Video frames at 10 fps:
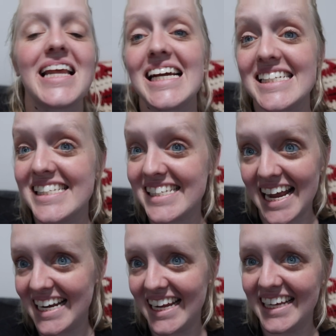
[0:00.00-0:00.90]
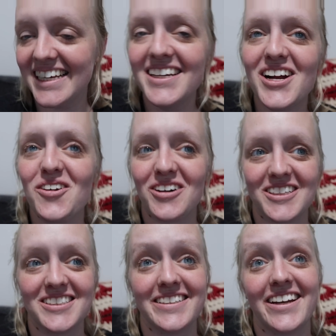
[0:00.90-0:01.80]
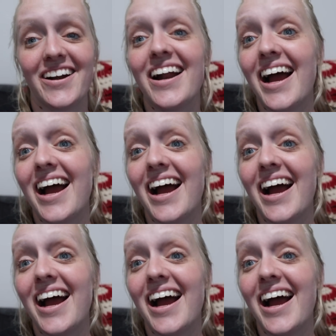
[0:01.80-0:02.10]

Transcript: exciting rehearsal dinner.